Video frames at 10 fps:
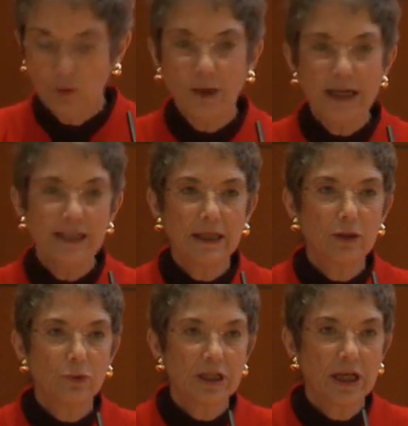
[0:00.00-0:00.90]

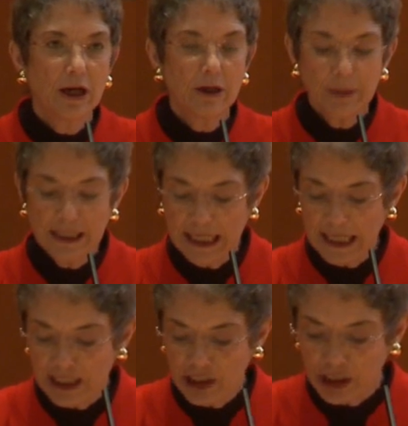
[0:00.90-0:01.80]
raising the retirement
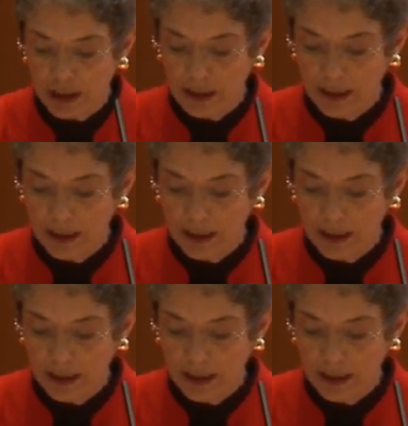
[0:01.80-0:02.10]
age,